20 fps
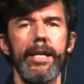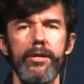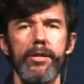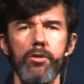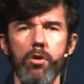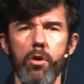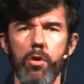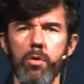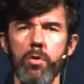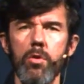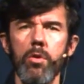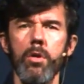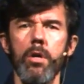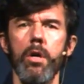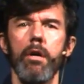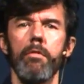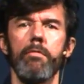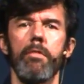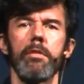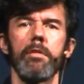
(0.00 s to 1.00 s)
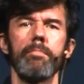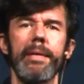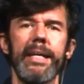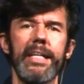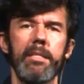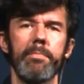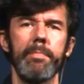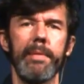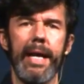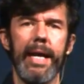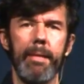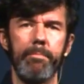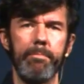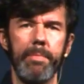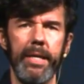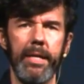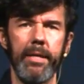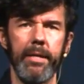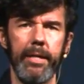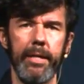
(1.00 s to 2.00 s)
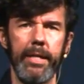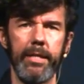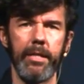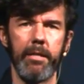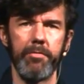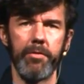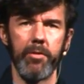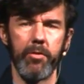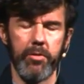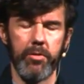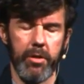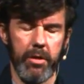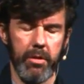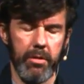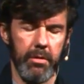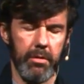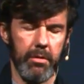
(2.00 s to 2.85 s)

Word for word: know what makes me happy in the future.